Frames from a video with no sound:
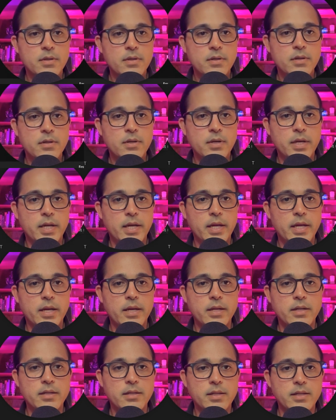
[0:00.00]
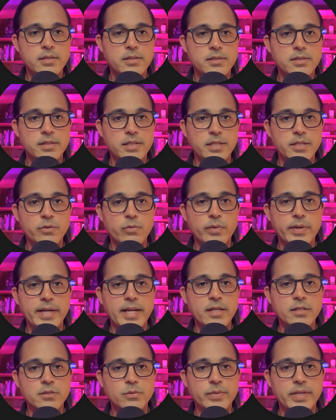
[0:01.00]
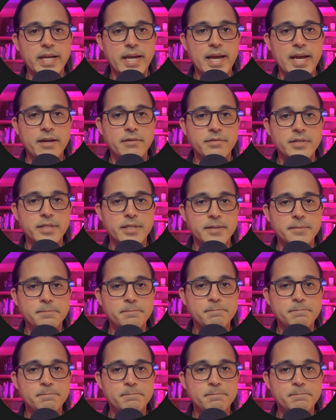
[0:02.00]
And let's see what else we have here.